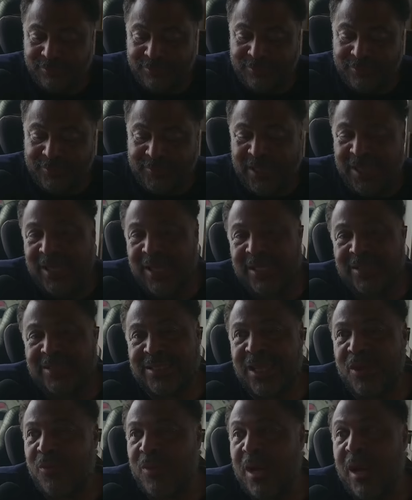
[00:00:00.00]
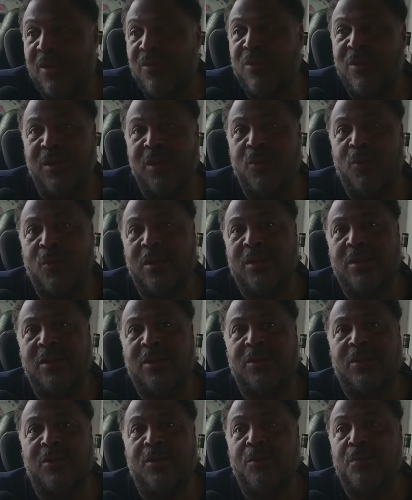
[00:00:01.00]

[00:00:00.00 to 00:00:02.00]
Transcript: Uh, it's not what I really wanted to do,